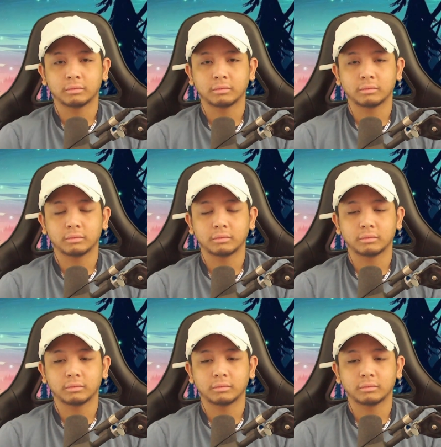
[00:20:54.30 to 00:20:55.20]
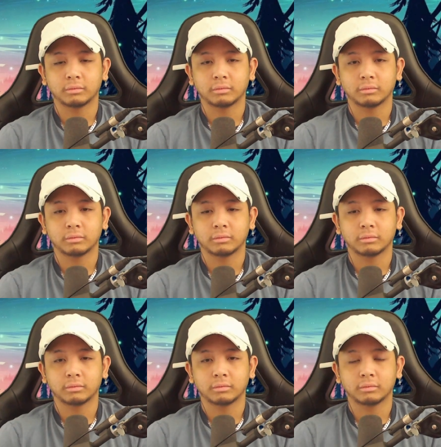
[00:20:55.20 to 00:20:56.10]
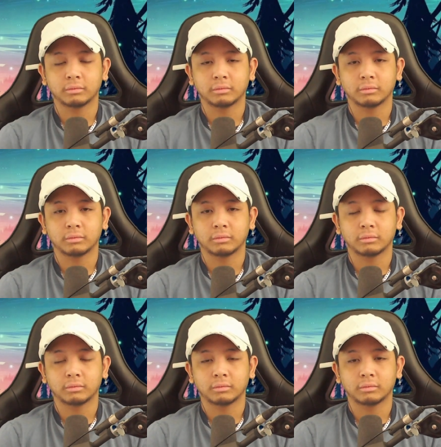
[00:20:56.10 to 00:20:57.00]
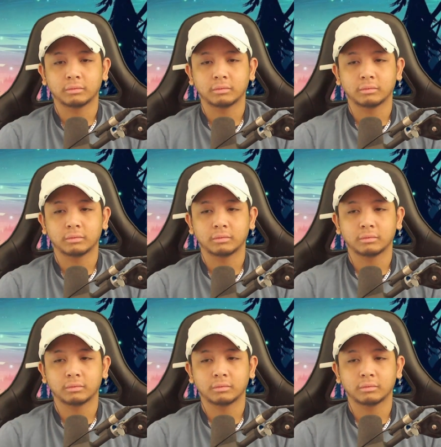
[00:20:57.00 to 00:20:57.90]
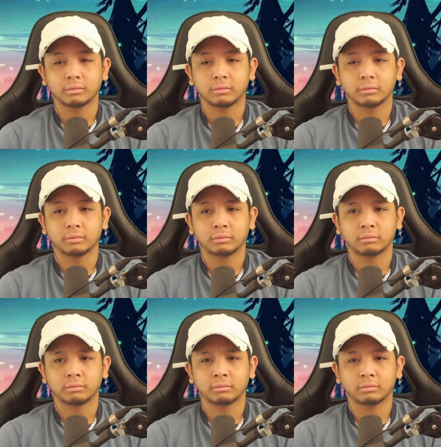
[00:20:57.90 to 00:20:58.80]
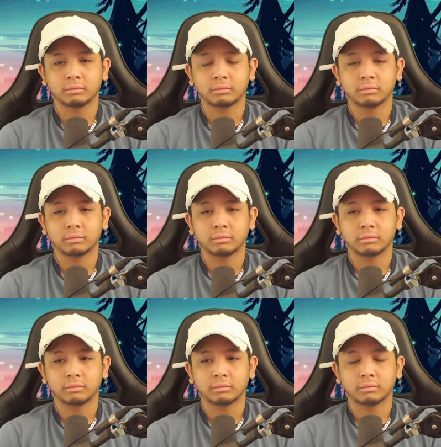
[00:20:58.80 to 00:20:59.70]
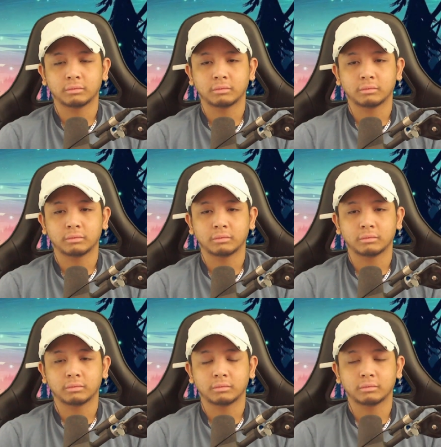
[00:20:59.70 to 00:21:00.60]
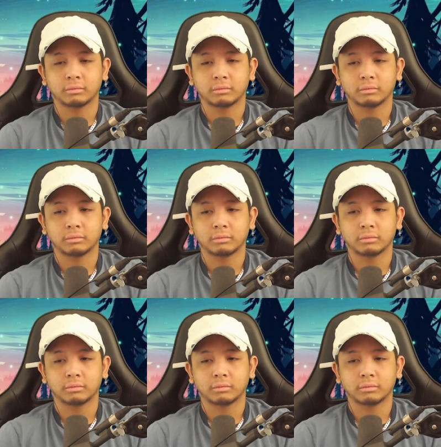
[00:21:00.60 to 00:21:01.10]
Nobody speaks.